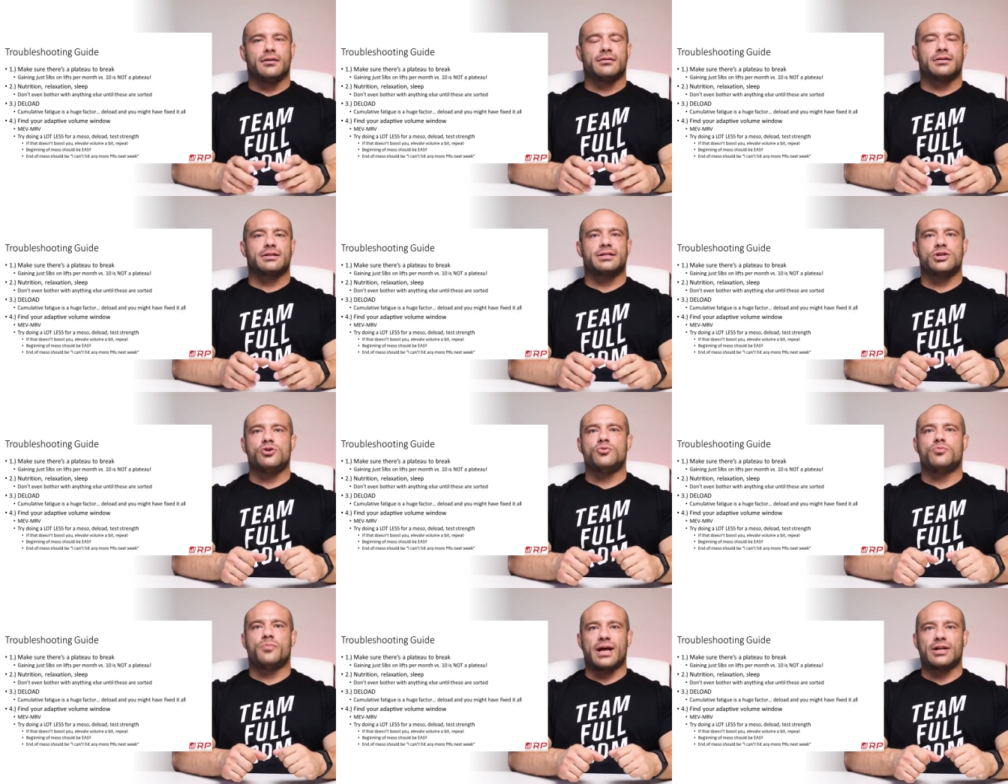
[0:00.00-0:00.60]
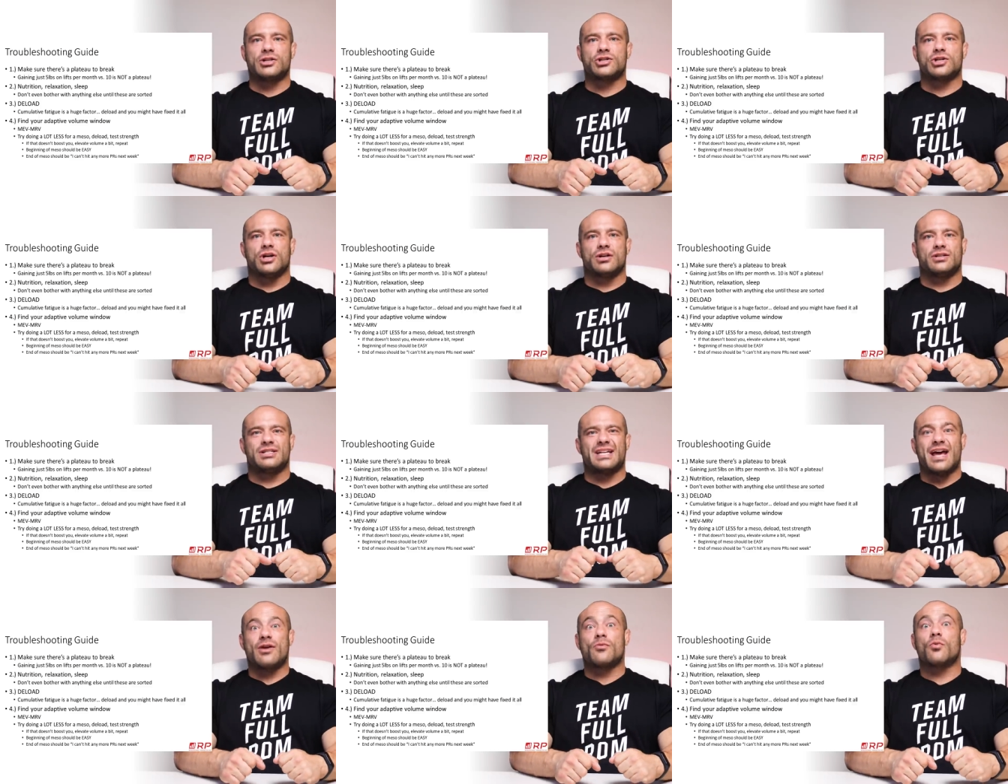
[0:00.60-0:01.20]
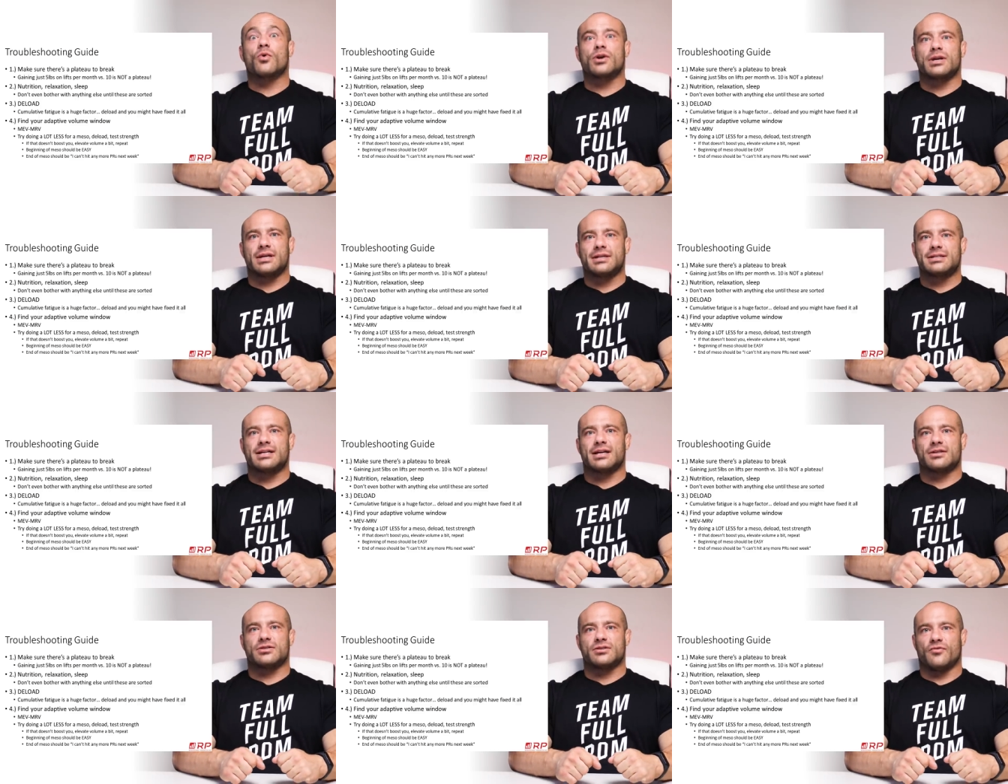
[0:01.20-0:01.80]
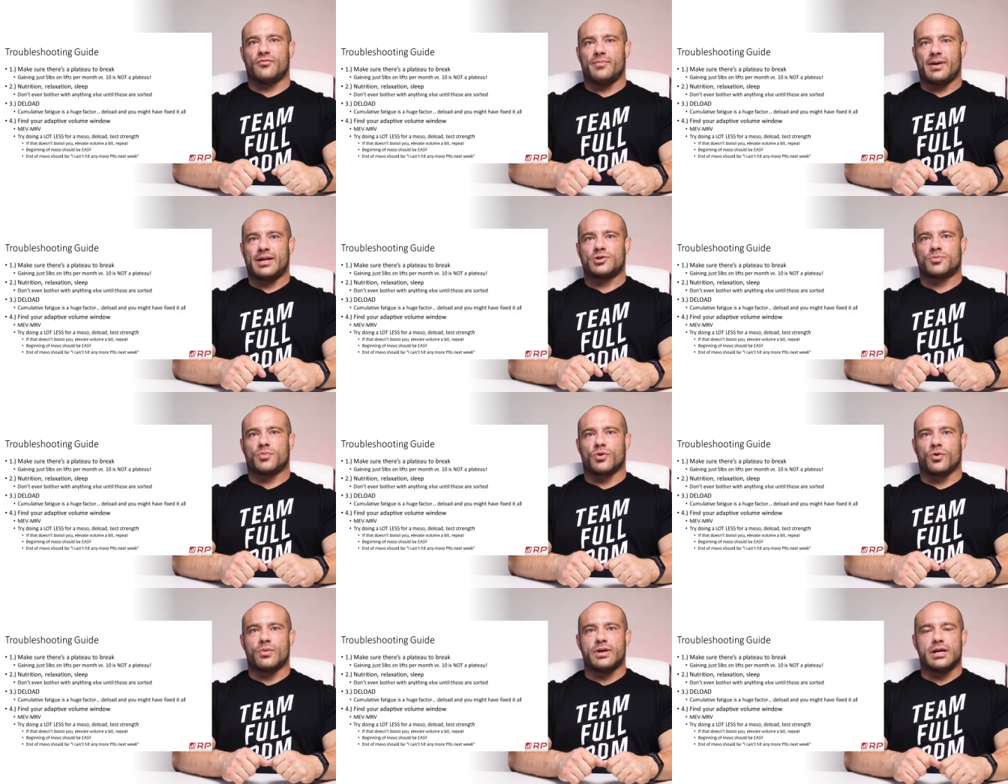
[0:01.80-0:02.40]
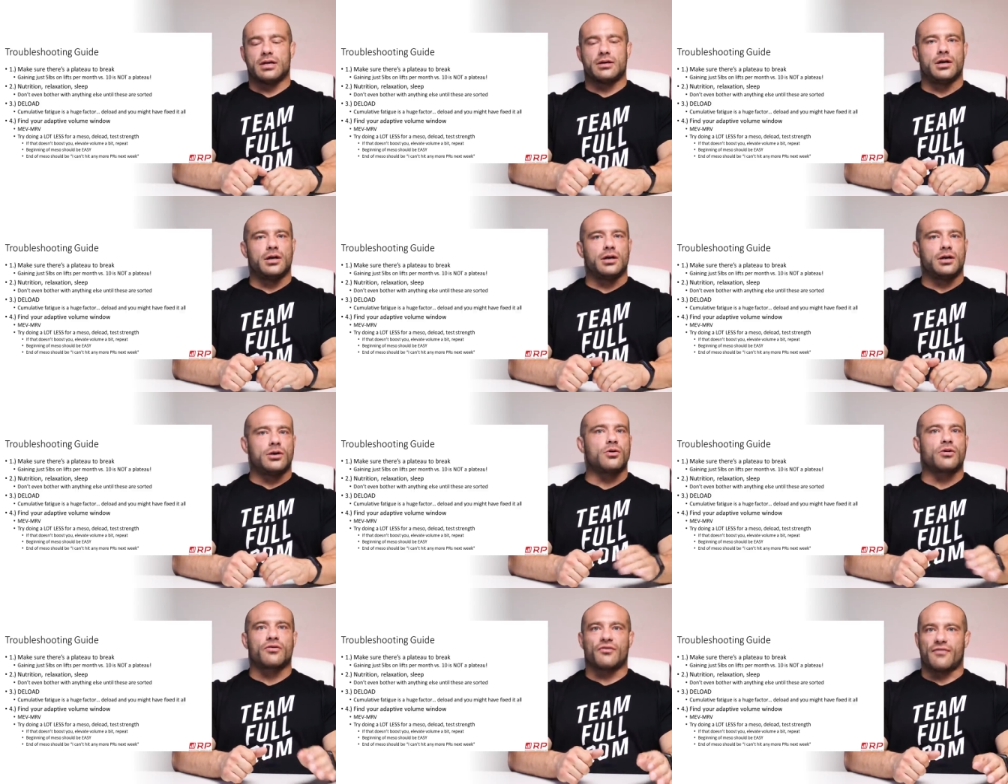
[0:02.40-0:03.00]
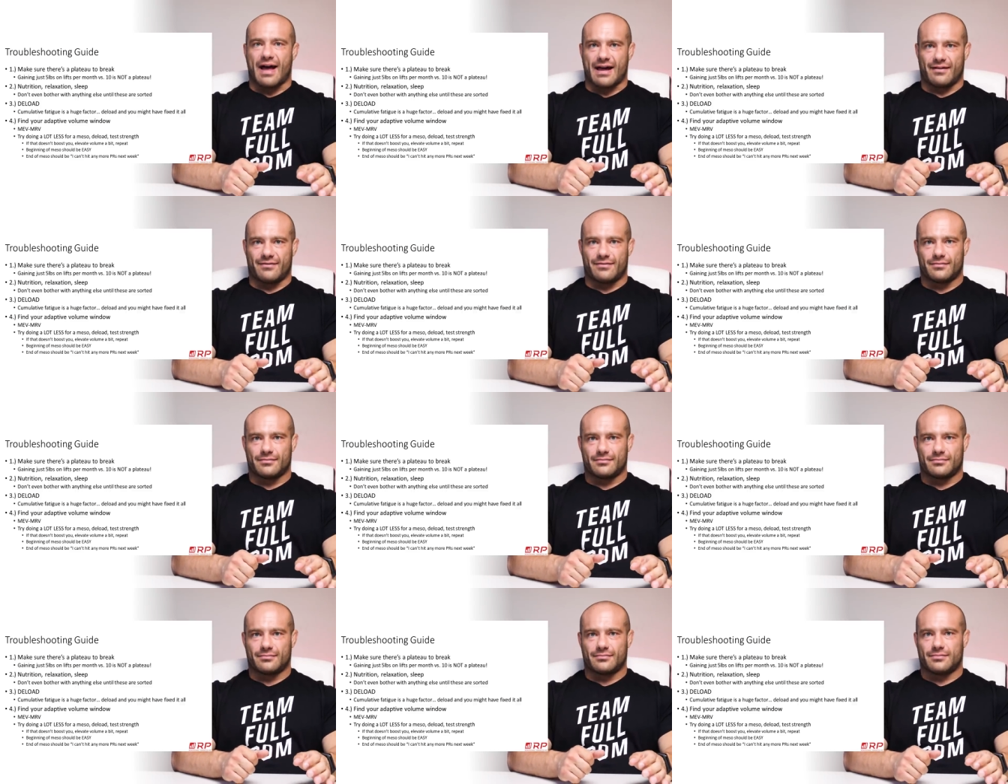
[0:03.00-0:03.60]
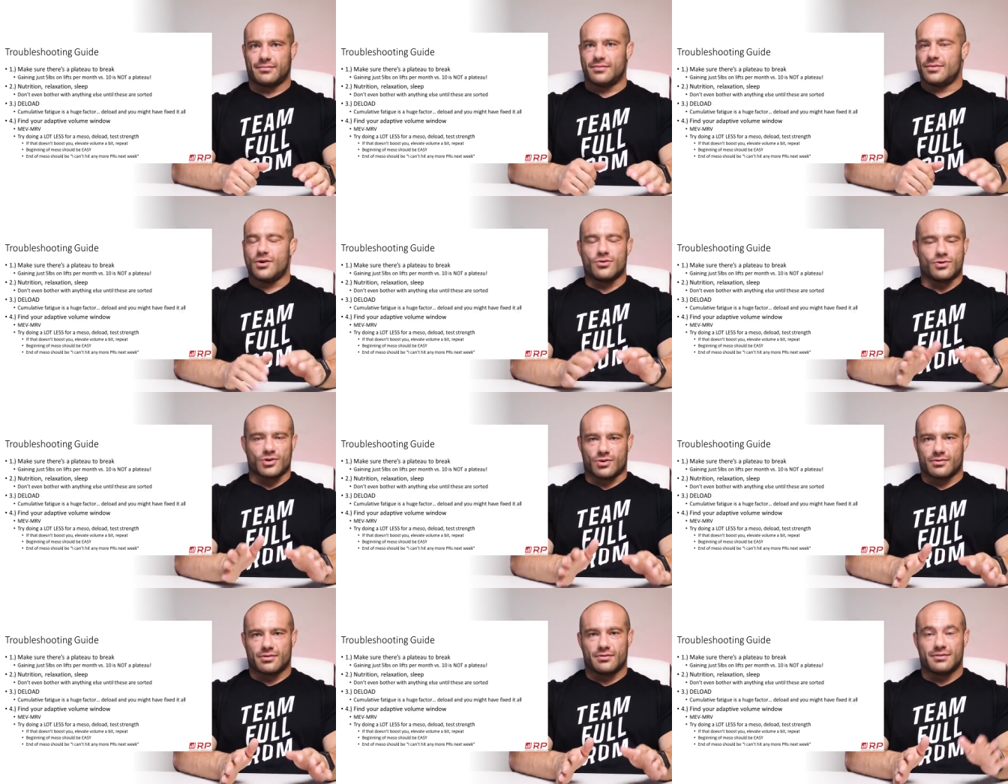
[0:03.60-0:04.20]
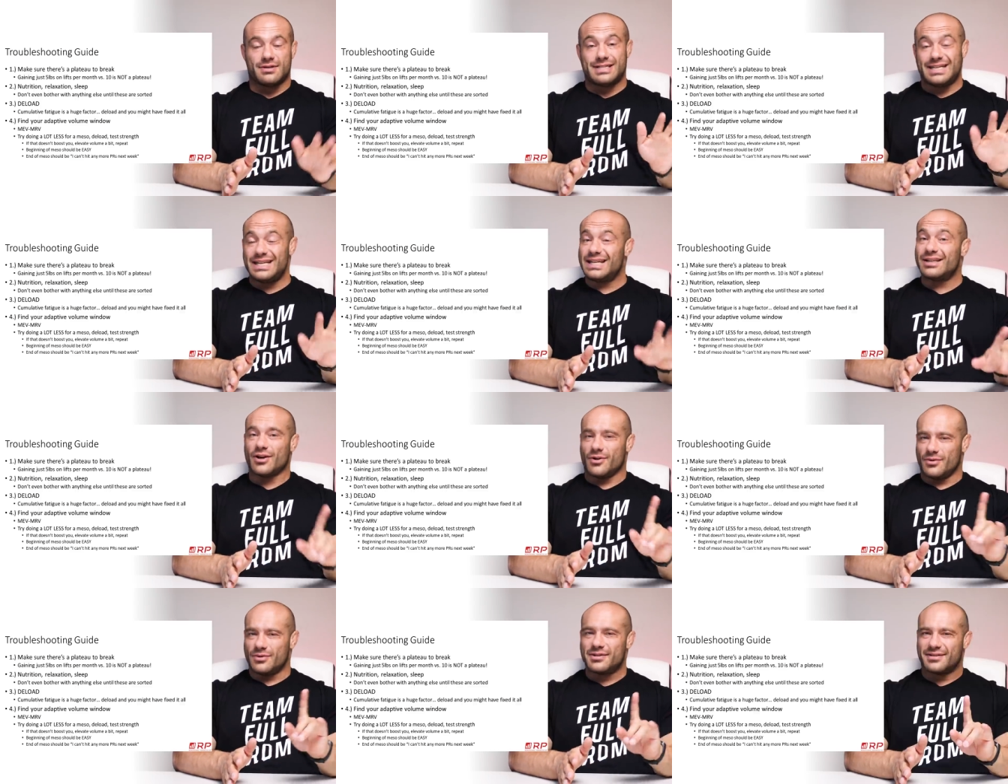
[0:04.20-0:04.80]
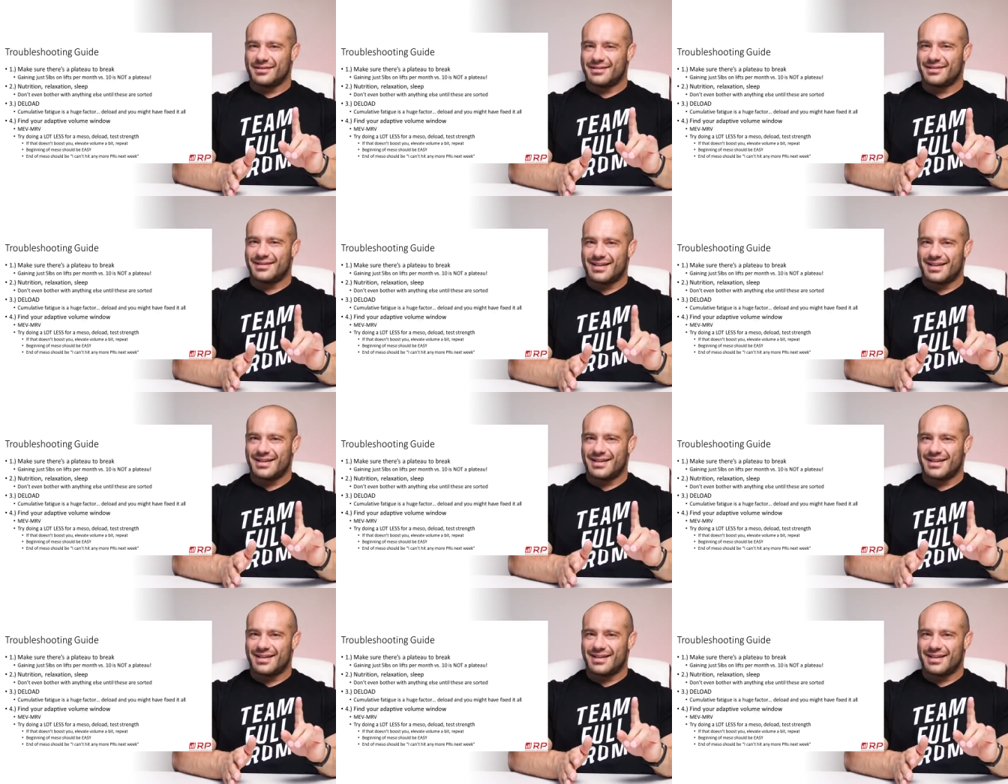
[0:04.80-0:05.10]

Let's say you bench 10 working sets of bench per week, go to five. No joke. Deload,